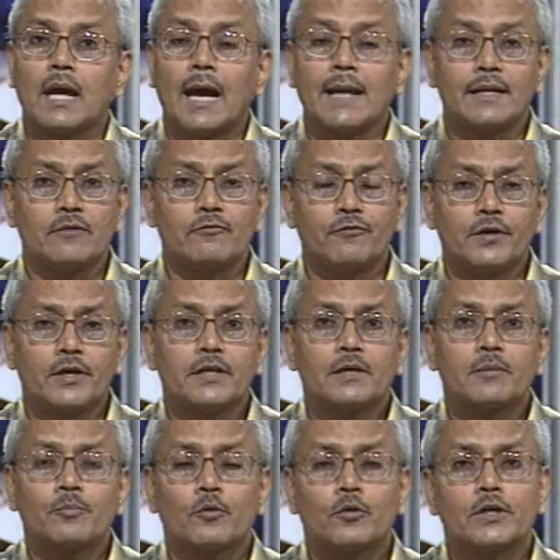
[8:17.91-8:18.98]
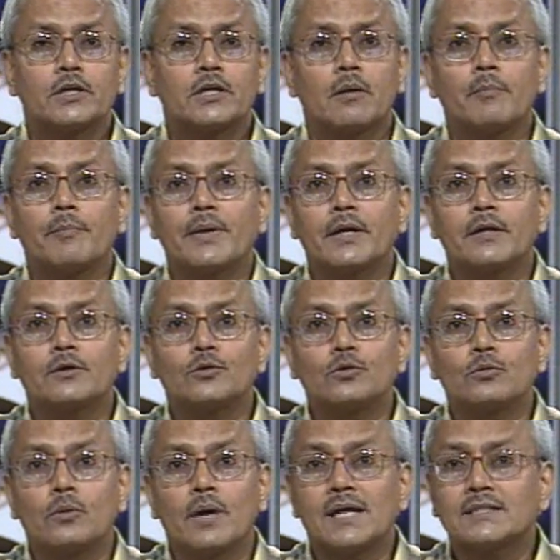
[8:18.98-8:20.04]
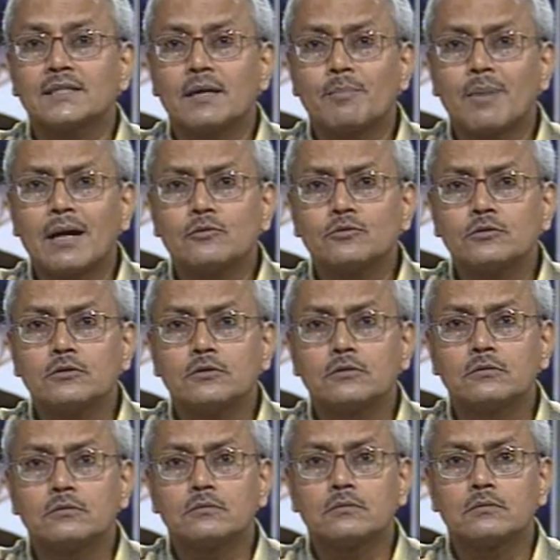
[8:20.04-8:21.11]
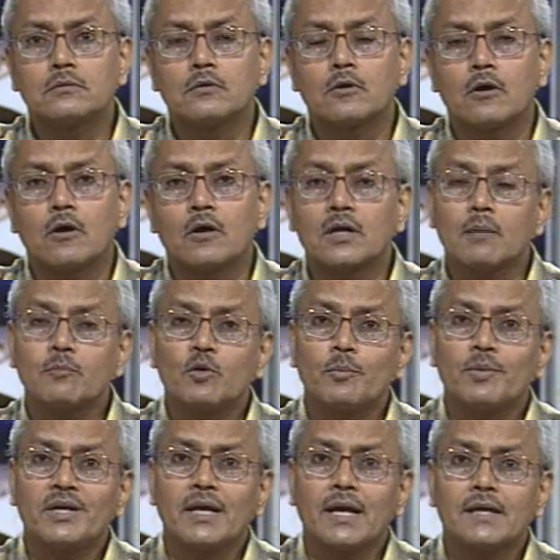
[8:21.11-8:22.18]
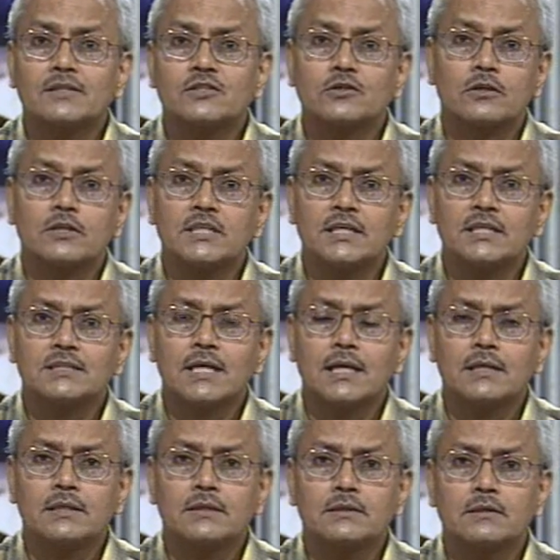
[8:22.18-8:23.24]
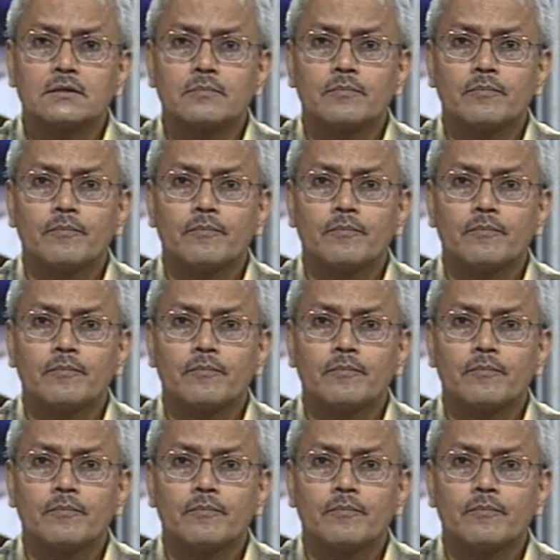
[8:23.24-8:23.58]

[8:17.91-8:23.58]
an inferior poet compared to Ezra Pound or W.B. Yeats or T.S. Eliot?